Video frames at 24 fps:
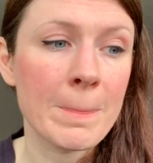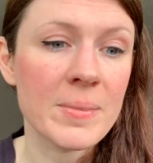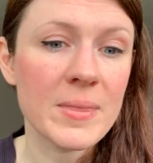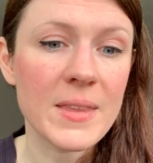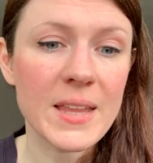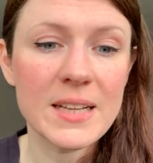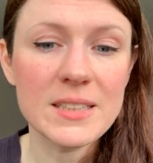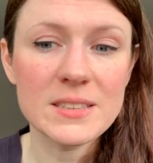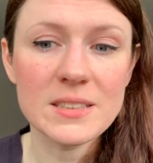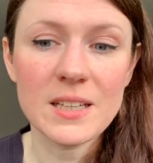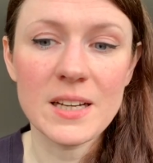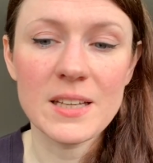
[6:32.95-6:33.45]

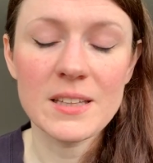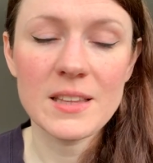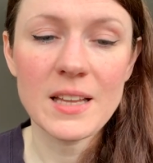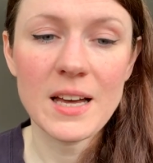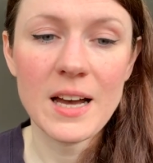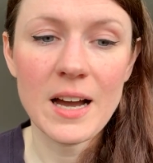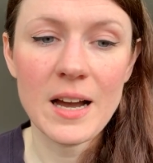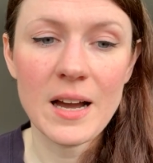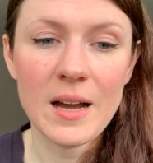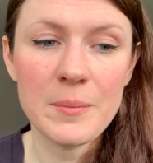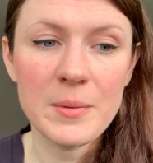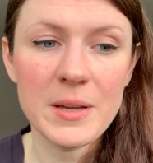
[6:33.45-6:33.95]
Things like
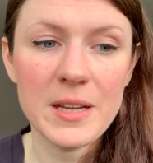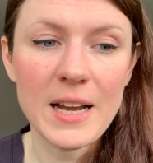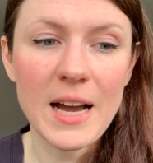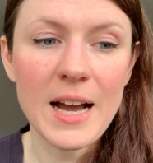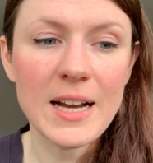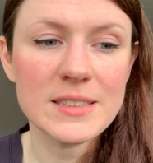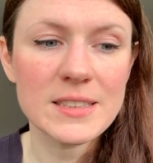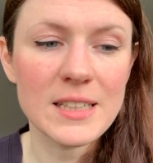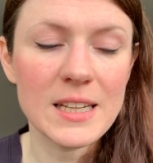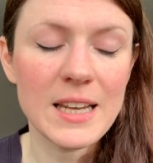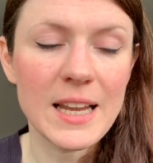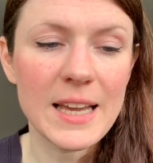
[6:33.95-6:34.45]
that. I mean, I
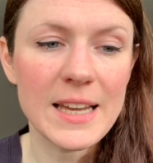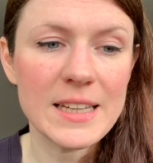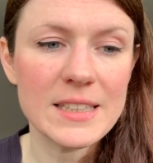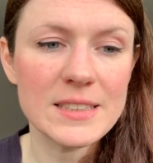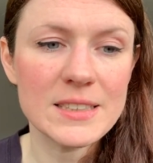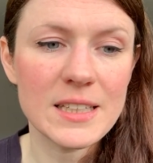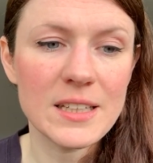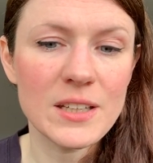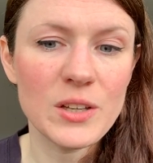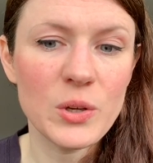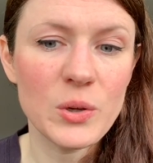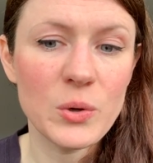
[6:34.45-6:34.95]
had a
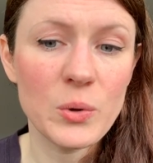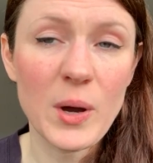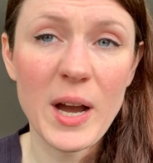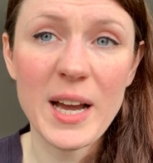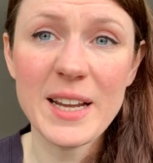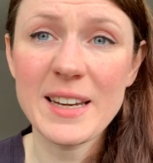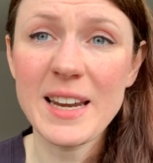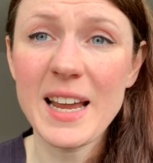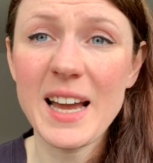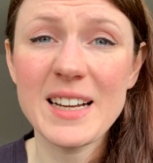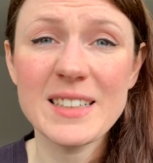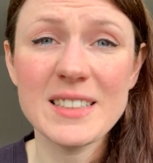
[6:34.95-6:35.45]
lady who
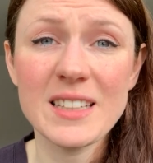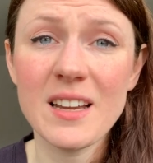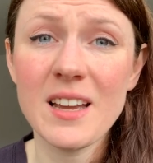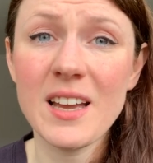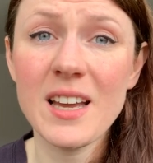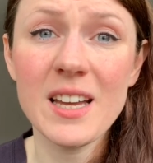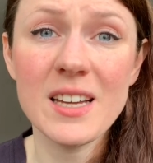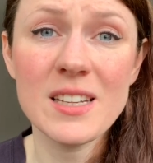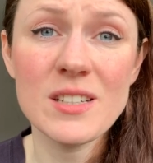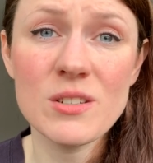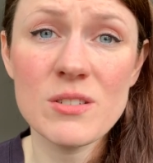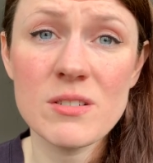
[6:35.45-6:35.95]
hadn't had her
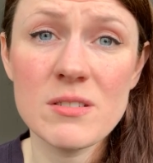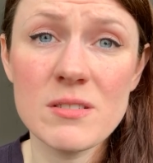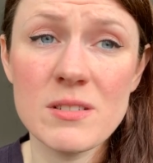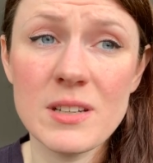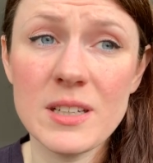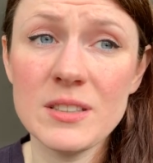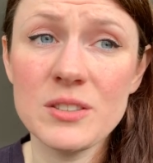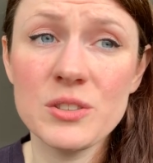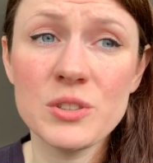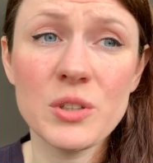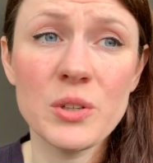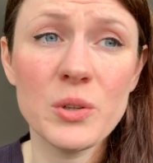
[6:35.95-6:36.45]
hair done
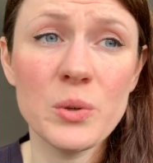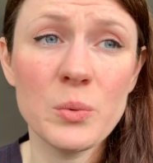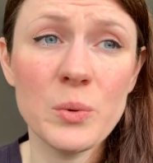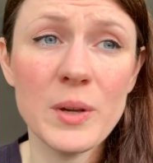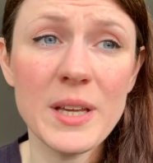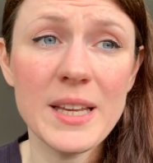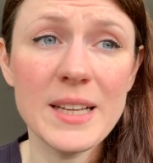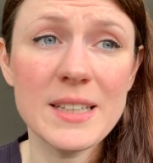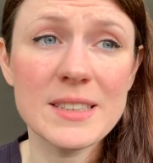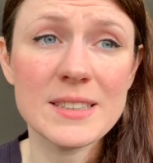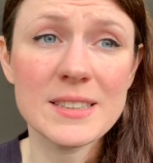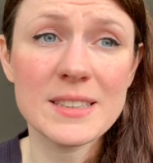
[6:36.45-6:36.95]
in 2
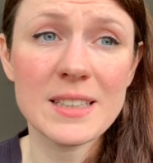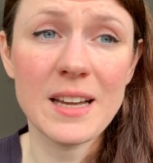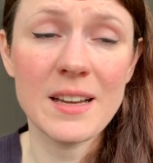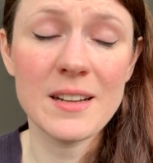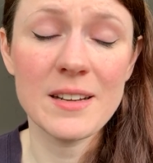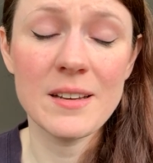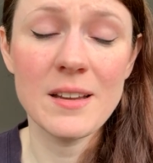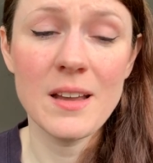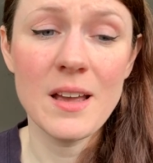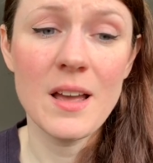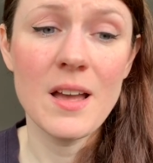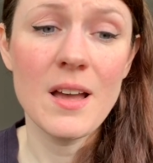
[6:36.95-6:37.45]
weeks,
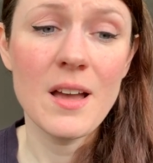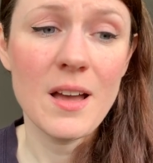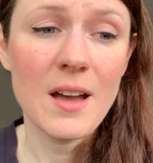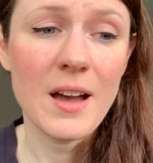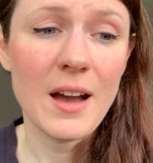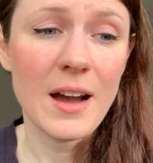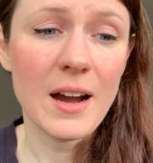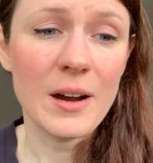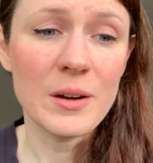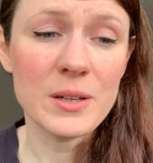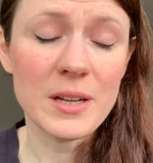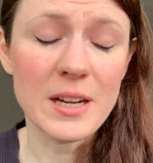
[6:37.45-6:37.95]
and
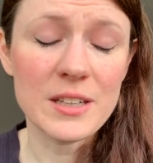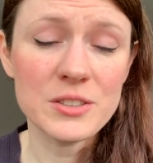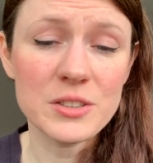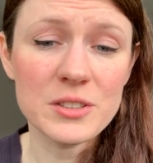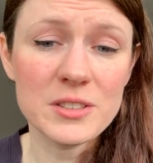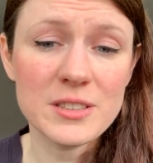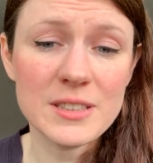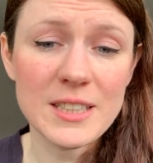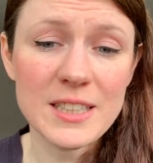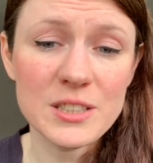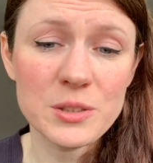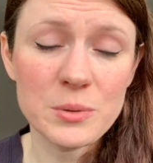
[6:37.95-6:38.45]
I
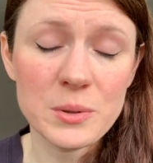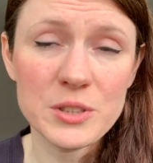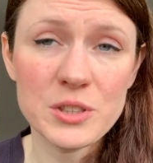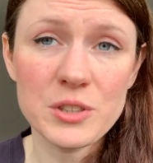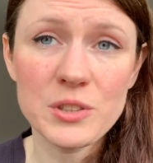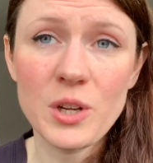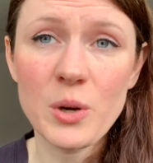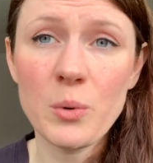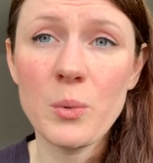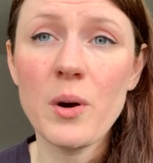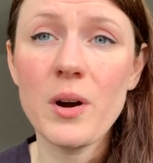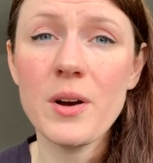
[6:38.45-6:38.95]
just said to her, you
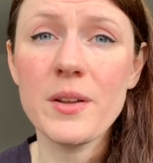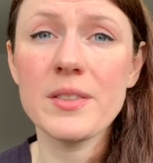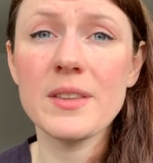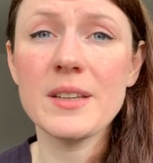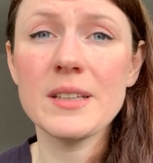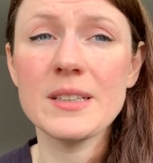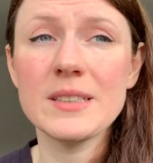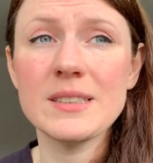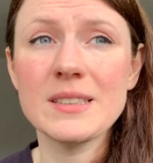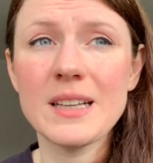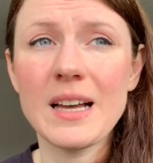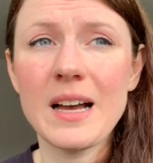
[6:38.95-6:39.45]
know what,
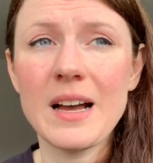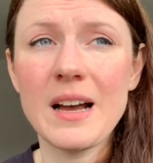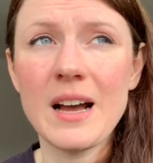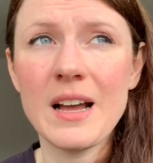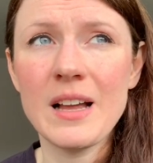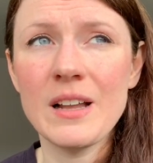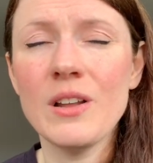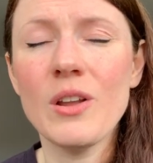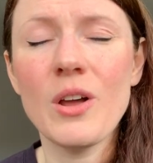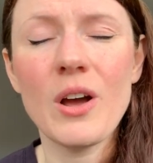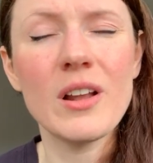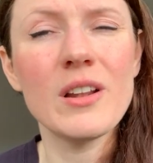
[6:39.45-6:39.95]
there's
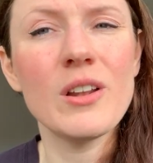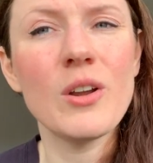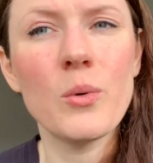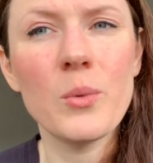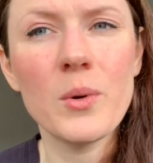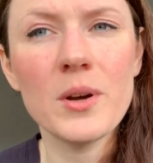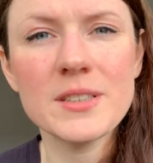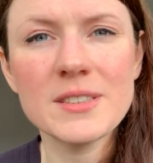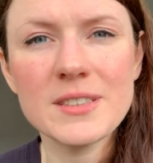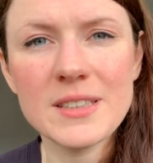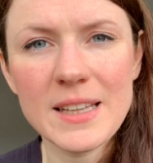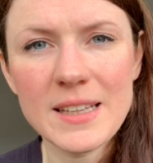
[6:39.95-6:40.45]
a lot
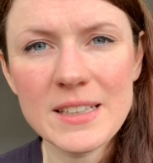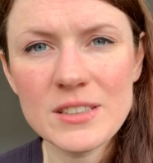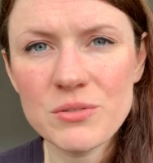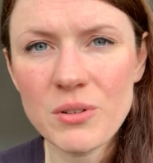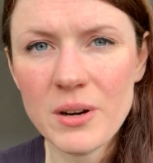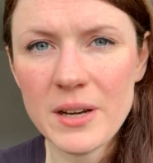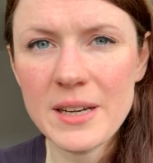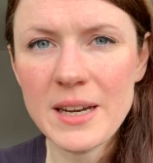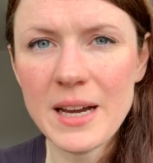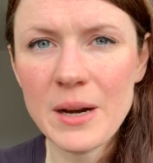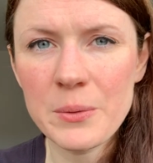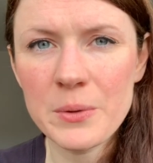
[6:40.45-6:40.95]
worse things
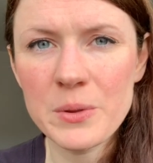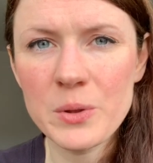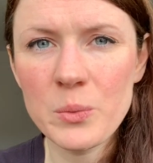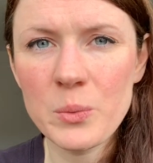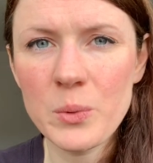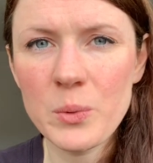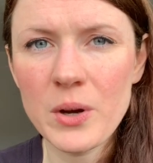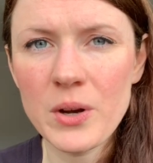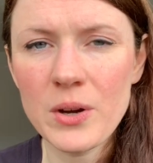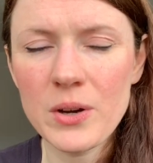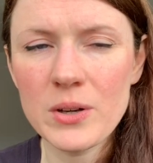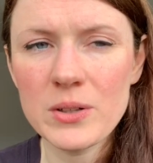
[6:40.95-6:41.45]
right now in the
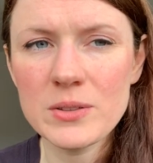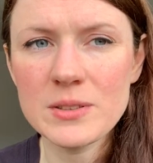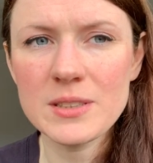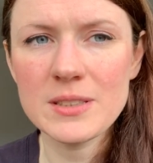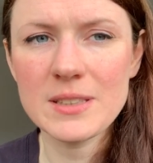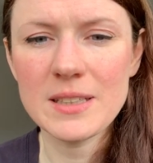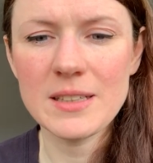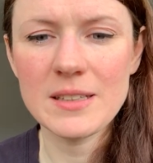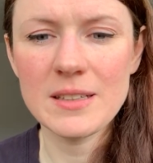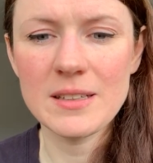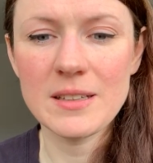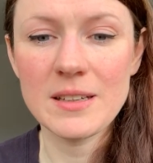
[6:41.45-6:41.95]
world
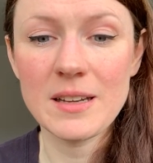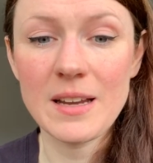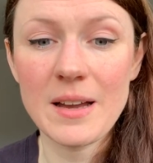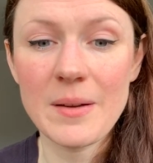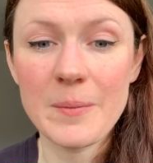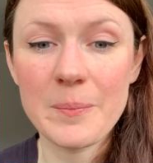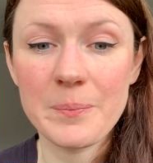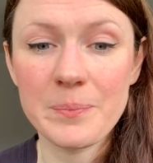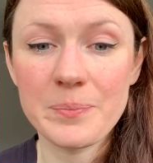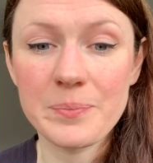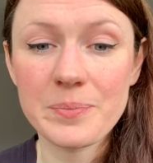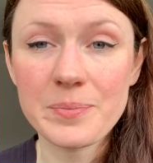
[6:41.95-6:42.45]
than
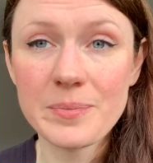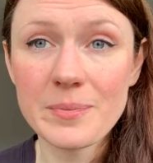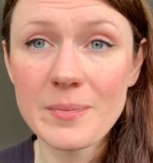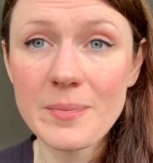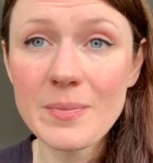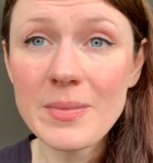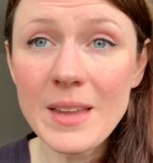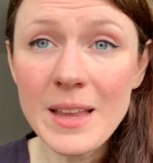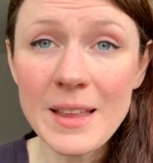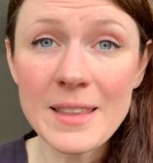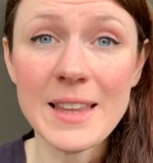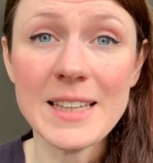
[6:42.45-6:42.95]

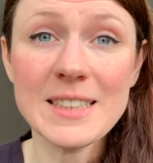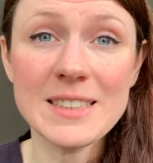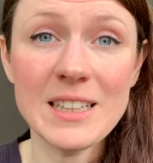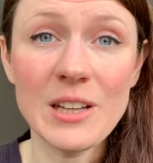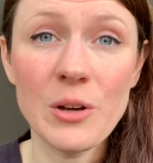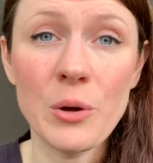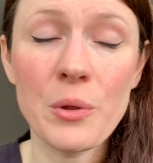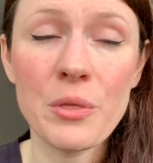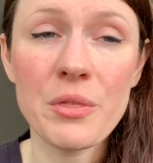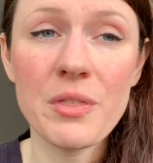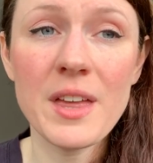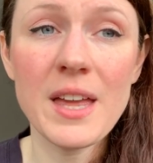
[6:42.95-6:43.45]
this
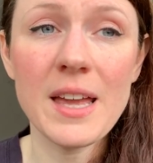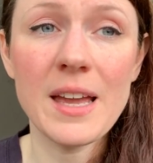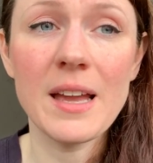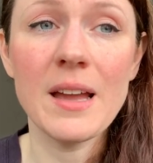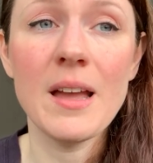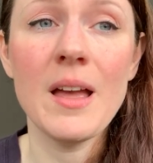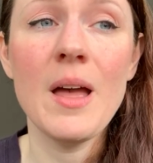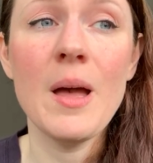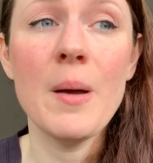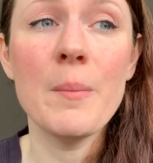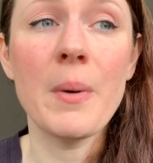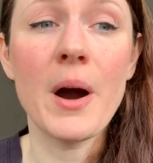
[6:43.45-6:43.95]
little thing,
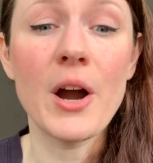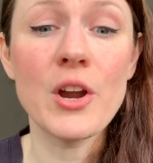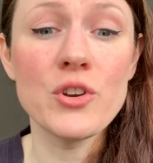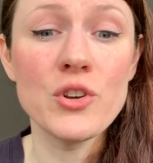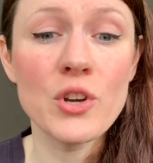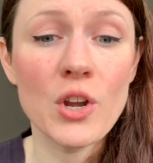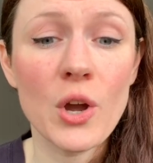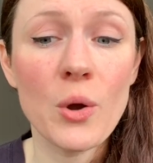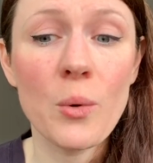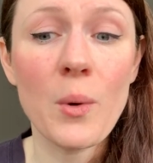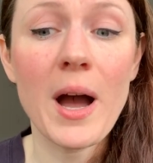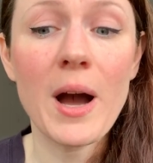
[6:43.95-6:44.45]
but I
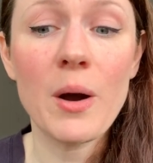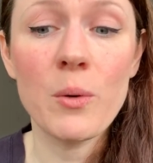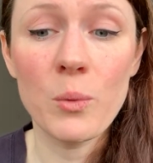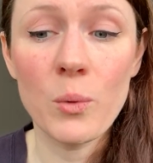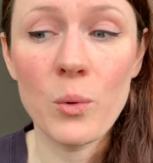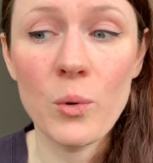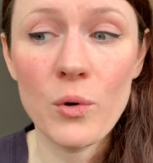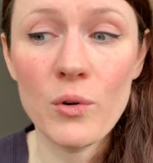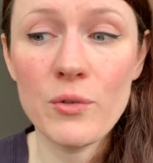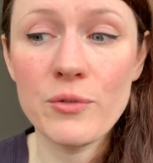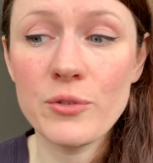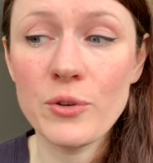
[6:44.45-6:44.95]
know how
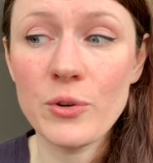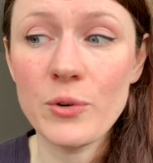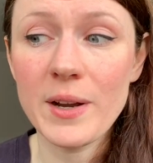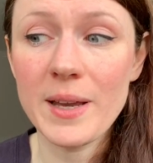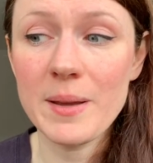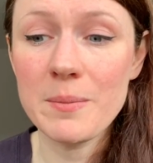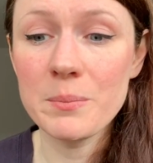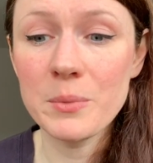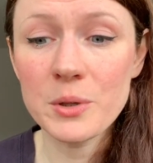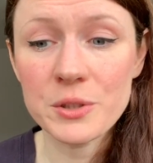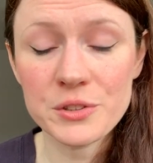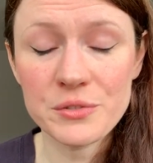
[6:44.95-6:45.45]
awful it
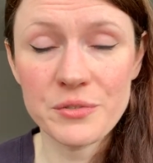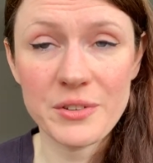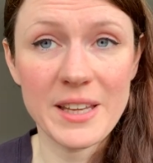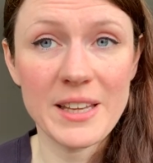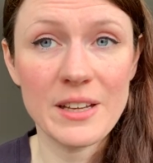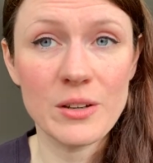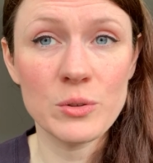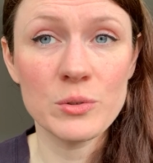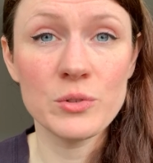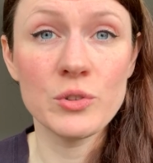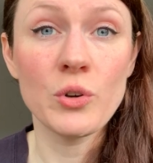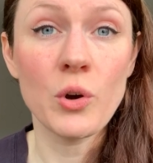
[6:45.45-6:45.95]
must
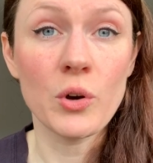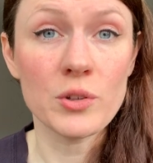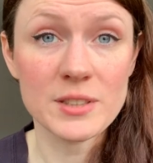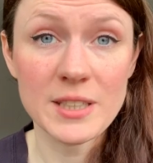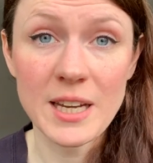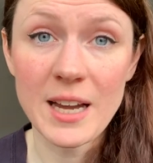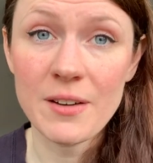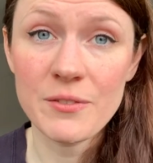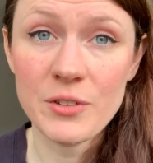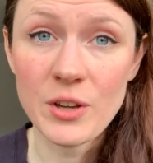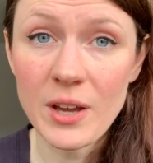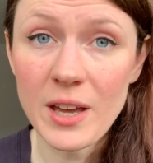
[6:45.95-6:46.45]
feel not to
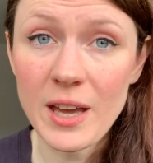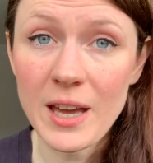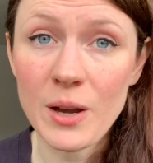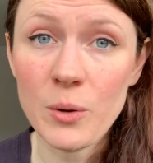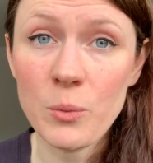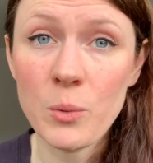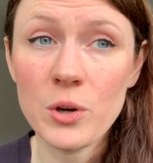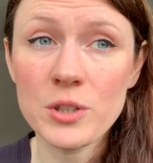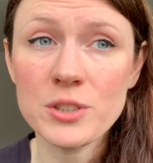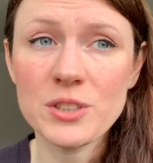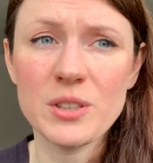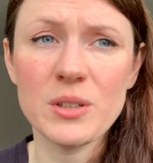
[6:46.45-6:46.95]
have your hair
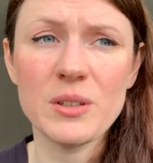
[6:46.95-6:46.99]
washed.